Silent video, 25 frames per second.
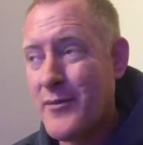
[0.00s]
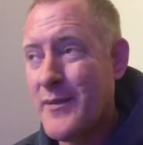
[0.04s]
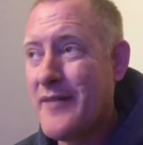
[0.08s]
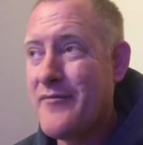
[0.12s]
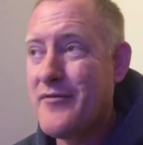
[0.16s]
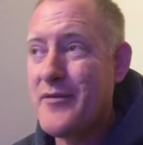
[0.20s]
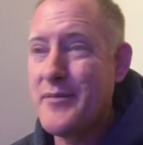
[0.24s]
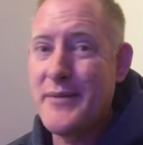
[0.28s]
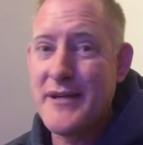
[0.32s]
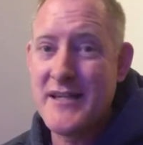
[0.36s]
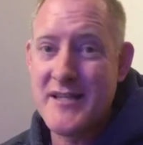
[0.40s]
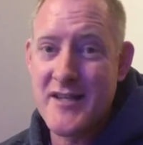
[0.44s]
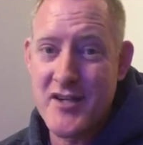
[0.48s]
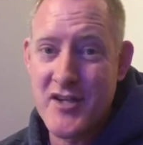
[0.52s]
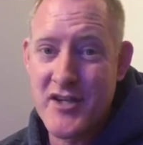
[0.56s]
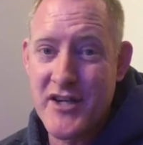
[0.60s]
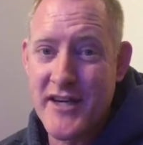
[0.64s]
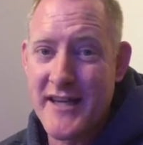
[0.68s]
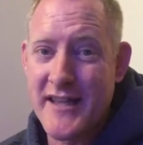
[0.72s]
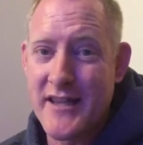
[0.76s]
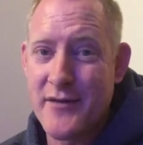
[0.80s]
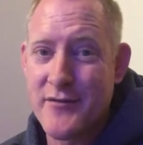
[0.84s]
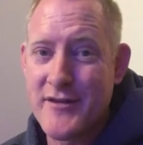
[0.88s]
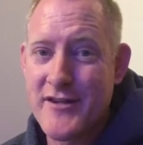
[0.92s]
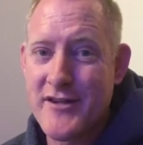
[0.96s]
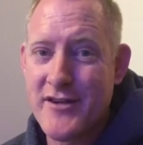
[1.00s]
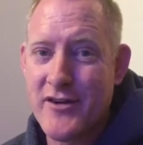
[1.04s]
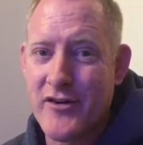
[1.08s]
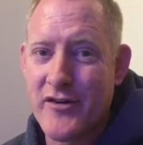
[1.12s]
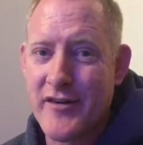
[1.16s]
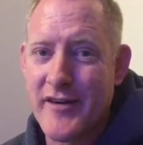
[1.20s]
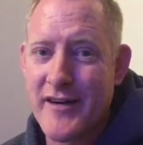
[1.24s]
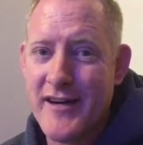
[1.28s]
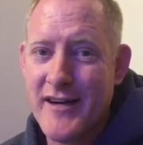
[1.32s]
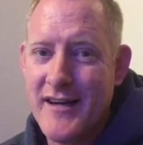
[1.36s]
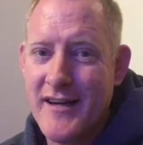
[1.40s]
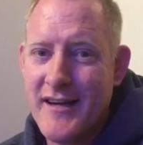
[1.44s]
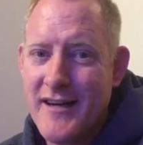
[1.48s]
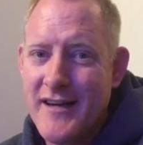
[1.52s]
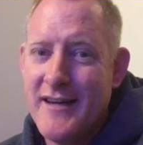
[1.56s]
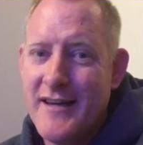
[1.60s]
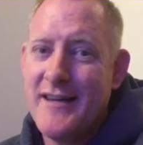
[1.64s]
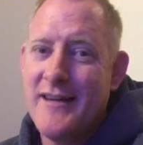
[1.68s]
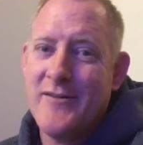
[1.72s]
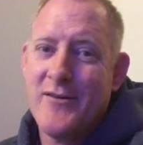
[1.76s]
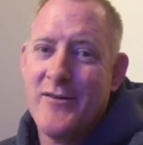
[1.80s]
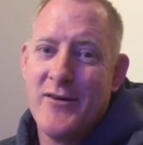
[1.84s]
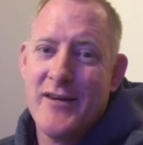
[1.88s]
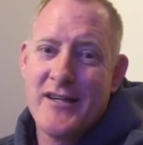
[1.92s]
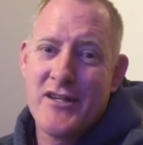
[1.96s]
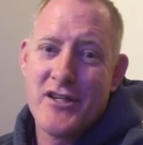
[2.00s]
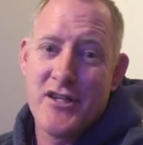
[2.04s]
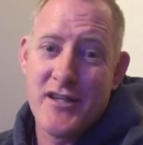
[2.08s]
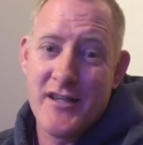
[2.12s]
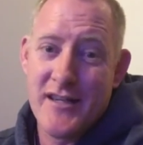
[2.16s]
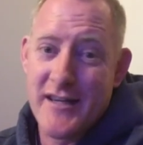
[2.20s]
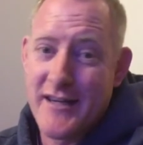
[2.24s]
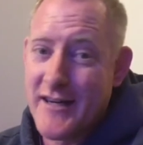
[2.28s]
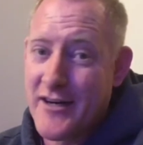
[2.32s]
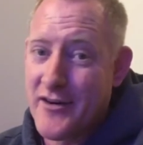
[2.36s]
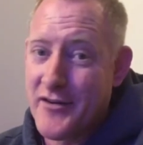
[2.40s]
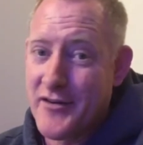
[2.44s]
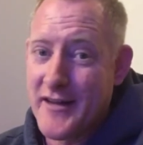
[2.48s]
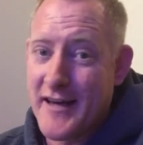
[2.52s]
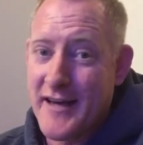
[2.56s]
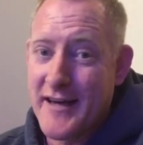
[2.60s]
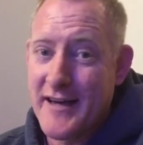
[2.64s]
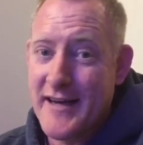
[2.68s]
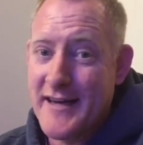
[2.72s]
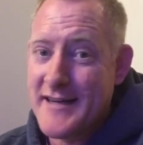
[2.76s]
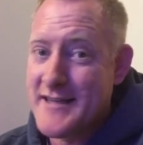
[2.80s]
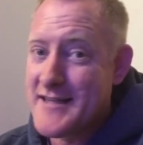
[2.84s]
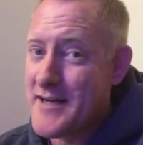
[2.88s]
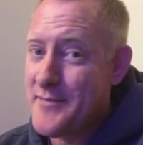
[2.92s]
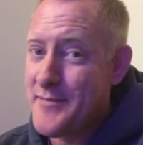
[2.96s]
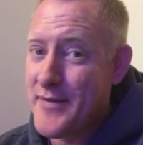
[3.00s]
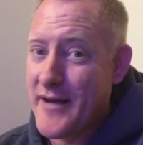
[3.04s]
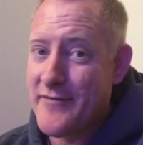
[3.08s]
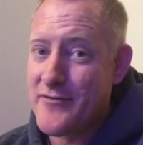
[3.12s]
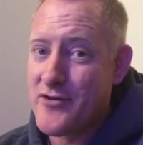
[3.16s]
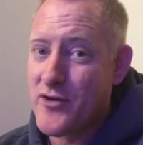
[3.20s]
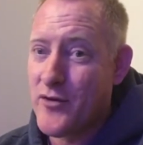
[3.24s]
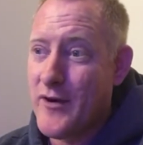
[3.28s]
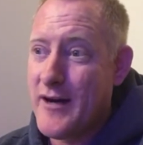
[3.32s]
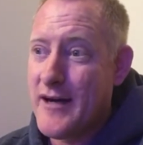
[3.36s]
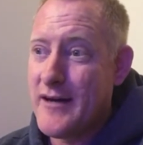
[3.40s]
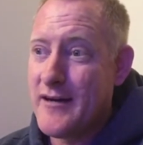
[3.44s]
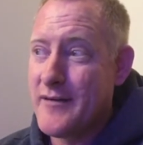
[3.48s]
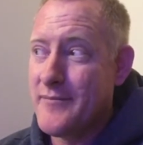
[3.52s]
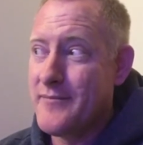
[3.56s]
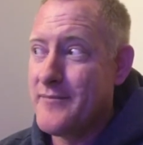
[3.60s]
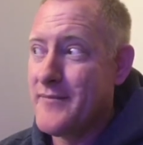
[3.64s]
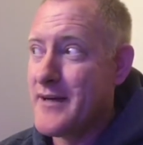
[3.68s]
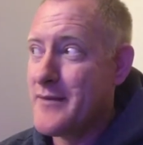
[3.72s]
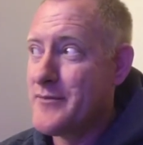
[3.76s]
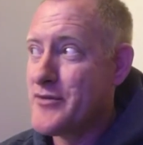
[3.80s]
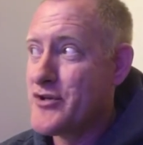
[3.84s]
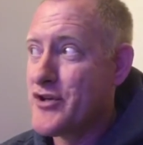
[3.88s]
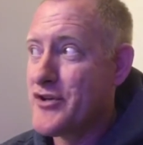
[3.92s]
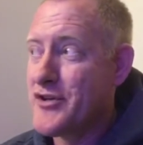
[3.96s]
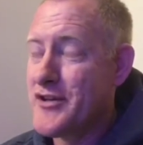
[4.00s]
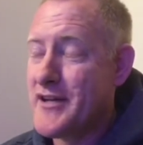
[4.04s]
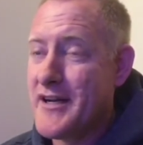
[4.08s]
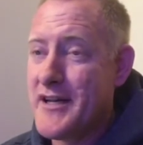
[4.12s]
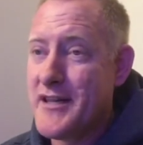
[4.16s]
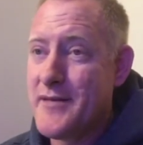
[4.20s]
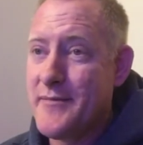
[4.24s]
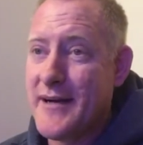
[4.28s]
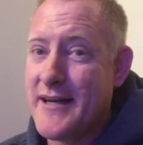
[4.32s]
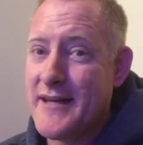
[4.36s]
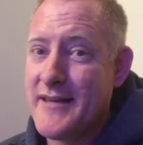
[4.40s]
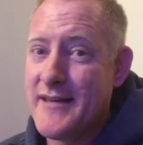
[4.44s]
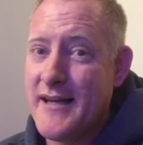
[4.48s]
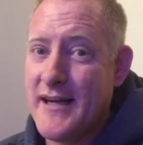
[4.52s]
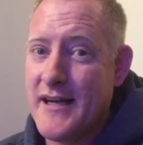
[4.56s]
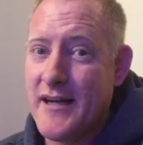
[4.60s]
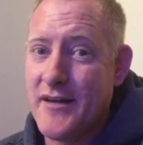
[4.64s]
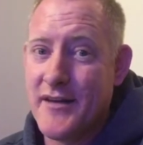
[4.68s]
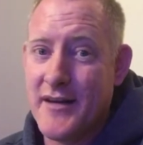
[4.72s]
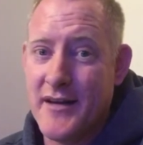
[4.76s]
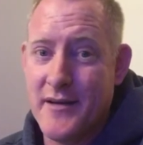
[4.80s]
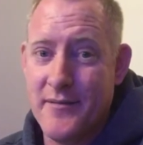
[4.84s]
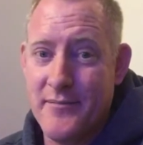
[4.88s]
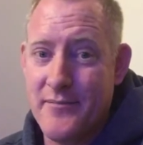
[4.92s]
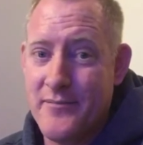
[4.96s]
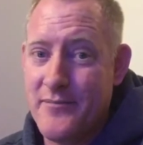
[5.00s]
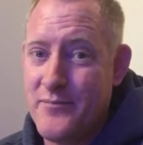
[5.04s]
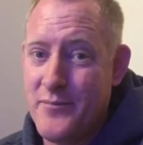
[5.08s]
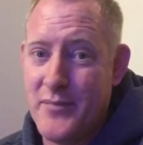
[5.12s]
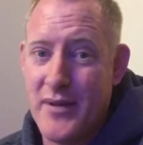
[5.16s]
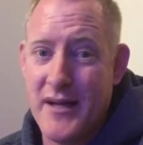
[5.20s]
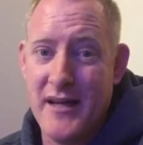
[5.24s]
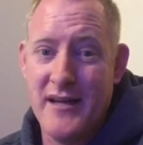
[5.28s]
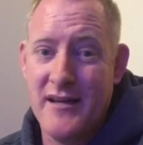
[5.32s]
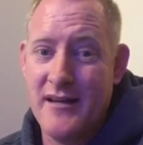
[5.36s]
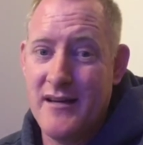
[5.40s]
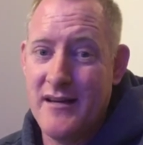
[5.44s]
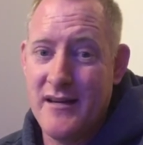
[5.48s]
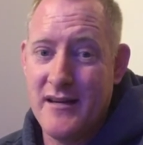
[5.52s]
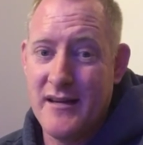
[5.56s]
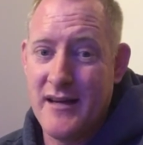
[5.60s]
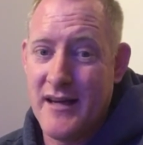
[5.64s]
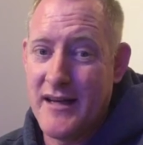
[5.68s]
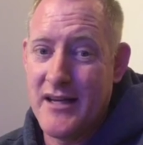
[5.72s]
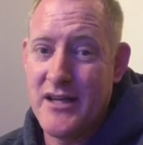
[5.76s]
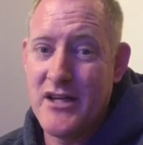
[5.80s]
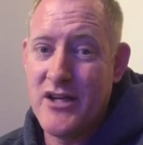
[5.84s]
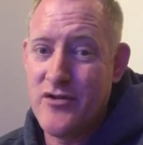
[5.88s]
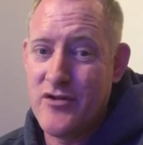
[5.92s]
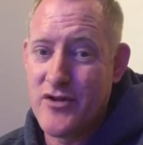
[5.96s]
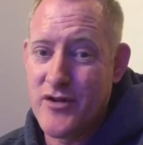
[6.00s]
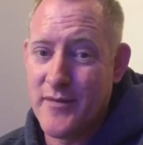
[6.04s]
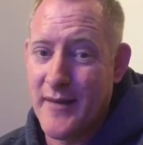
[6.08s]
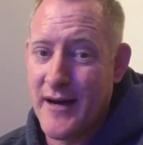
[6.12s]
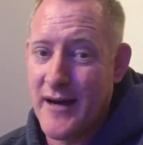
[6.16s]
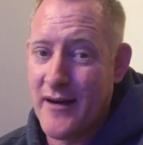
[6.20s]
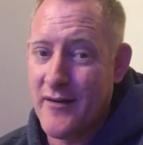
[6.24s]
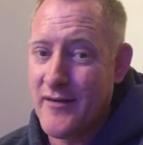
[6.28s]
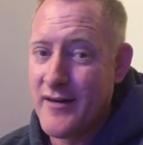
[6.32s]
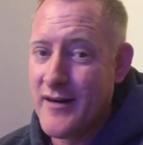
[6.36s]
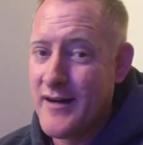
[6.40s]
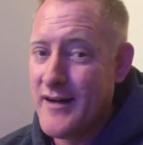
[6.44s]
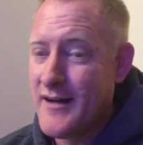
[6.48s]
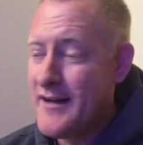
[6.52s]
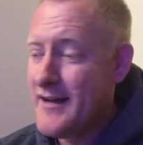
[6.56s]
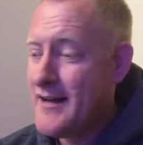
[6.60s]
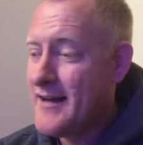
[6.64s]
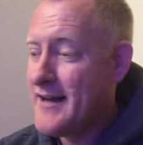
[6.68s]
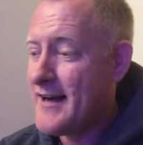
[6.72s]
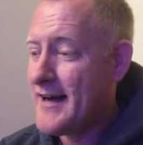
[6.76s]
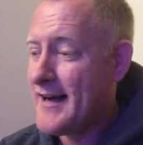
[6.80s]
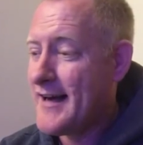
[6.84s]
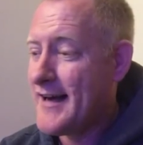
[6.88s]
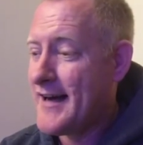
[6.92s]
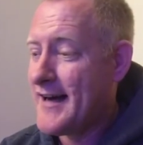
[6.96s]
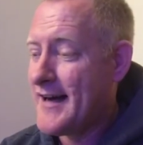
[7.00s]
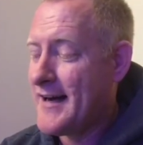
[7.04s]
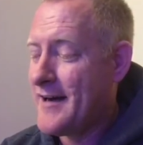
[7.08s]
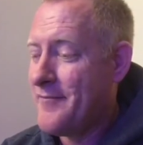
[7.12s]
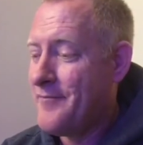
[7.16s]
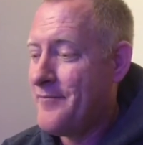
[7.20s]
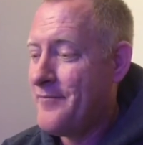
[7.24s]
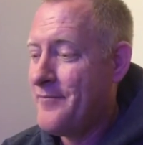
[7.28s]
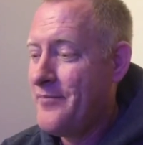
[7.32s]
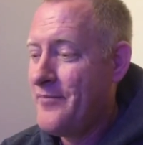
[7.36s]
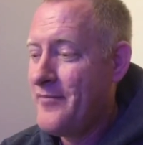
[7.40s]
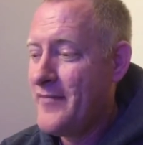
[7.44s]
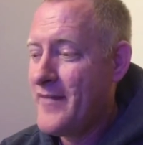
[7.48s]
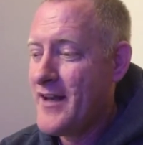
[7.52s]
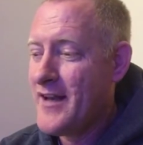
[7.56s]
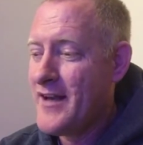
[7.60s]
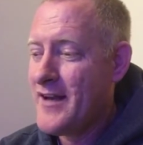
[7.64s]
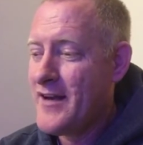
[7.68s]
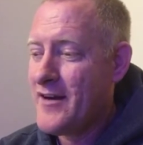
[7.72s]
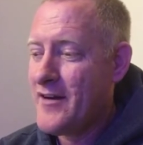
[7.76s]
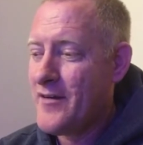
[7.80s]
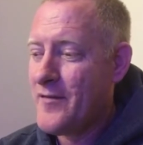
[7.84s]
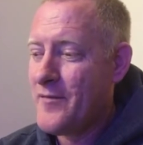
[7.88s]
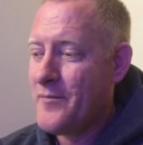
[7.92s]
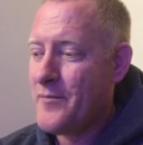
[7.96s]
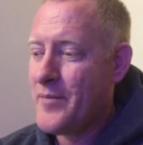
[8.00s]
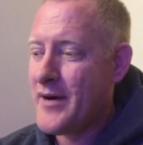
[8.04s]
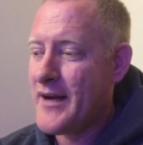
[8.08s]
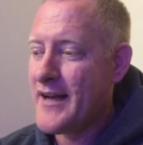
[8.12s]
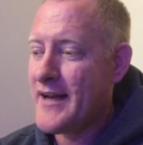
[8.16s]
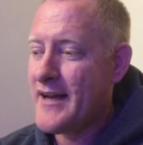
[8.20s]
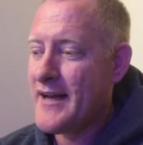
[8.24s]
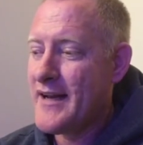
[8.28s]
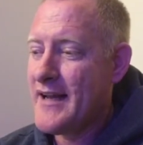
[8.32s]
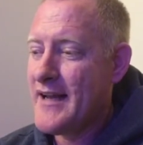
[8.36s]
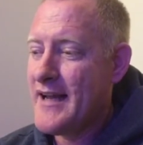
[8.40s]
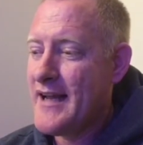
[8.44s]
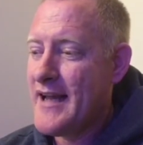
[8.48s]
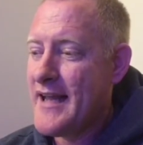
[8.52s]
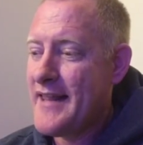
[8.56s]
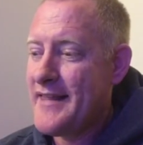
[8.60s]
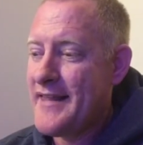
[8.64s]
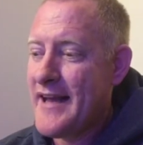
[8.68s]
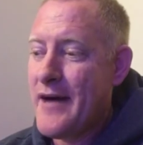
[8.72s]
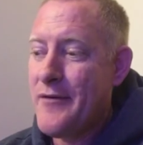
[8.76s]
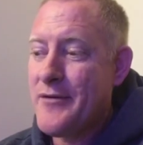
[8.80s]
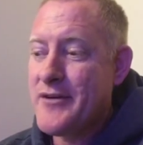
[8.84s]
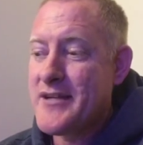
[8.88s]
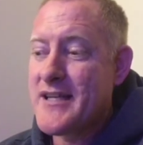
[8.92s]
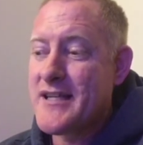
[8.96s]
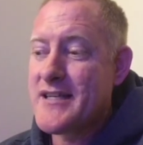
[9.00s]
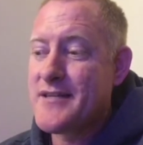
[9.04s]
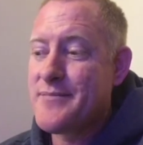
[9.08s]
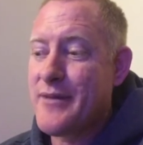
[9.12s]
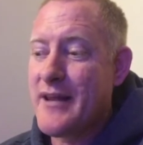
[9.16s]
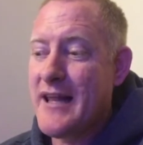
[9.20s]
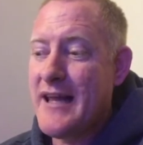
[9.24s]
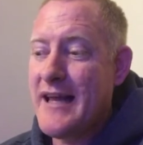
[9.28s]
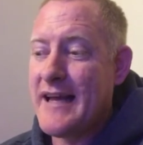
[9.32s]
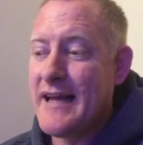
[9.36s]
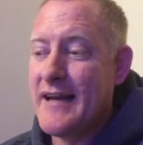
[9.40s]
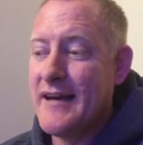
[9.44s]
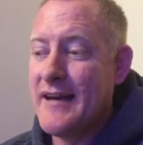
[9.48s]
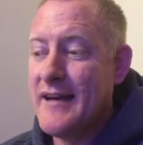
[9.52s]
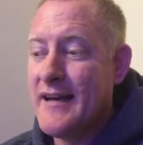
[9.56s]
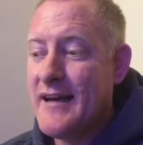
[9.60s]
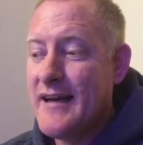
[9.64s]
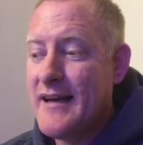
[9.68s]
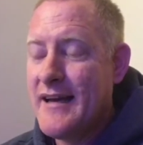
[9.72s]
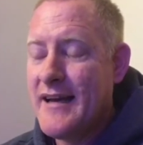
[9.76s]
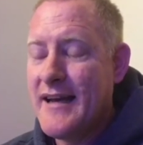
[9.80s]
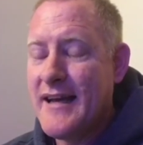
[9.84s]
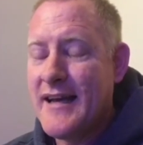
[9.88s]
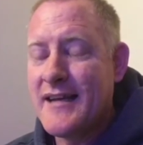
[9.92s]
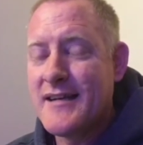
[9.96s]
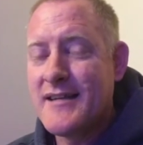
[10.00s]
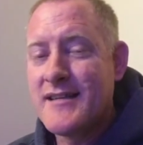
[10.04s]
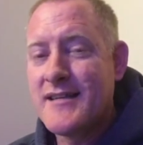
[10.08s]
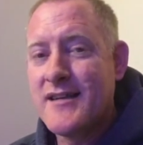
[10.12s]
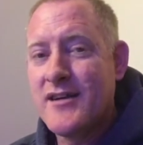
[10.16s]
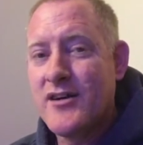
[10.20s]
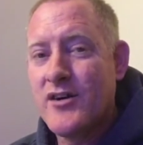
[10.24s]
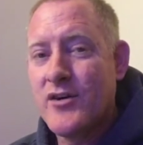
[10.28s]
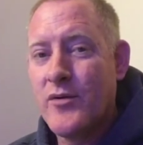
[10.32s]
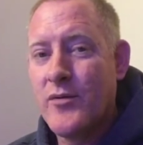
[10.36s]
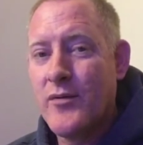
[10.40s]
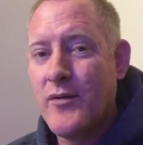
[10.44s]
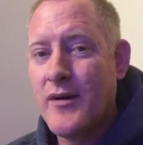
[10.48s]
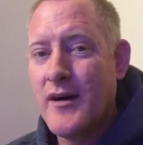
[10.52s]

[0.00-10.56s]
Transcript: piece of chicken that was sold, which, that adds up after a while. I'm sure if you did the math now, that'd be a huge amount. But that was his plan. And so